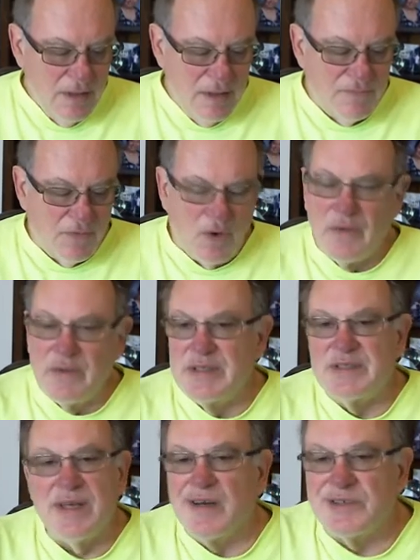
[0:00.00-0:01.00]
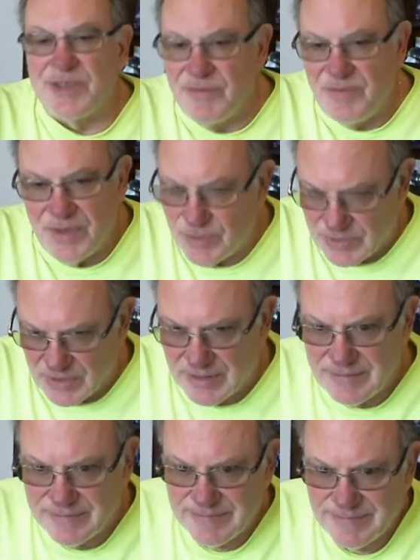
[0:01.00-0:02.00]
If all this sounds
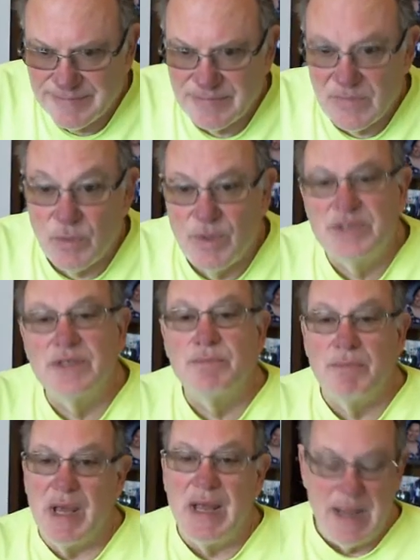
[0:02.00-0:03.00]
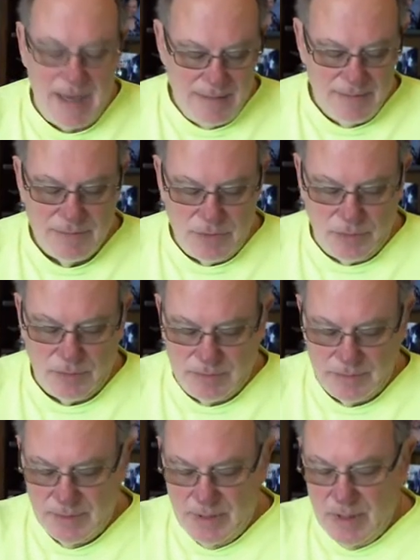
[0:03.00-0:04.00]
confusing, which it may do,
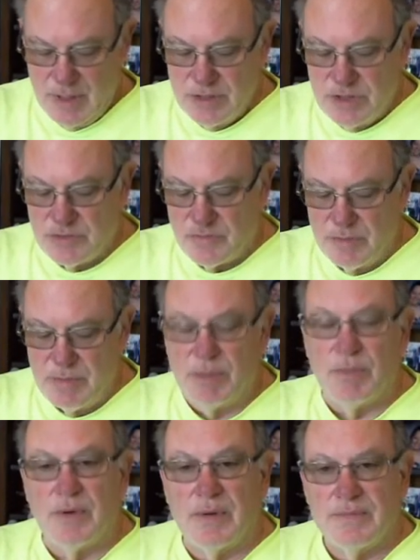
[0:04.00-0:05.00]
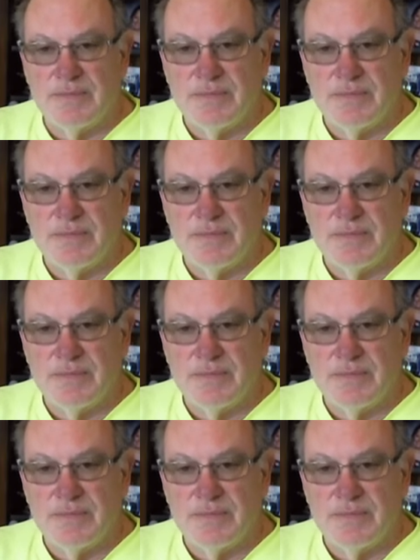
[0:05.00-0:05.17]
just remember,